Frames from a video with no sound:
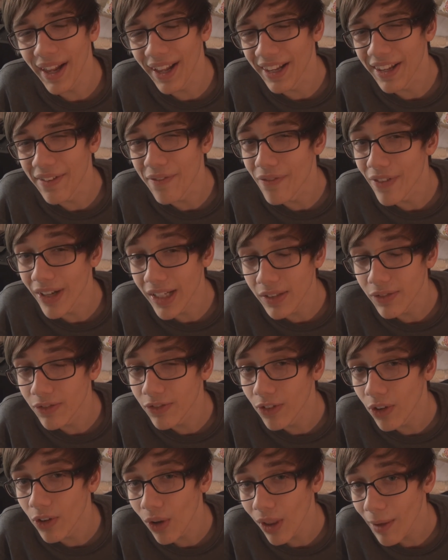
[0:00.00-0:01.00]

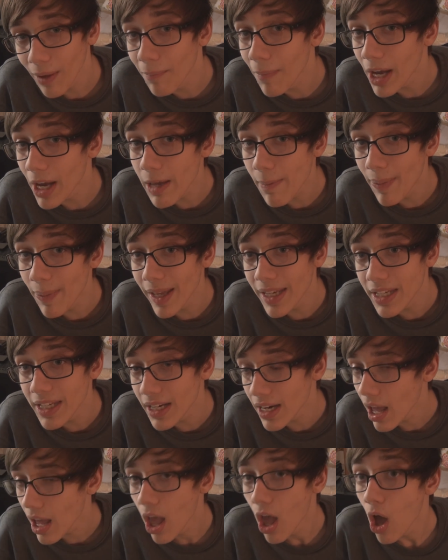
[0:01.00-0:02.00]
uneventful, in my
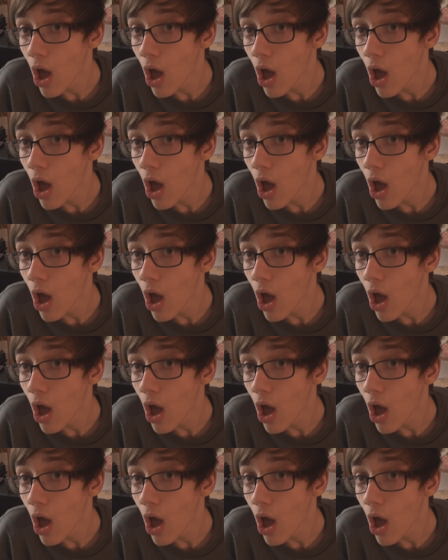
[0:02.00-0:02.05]
opinion.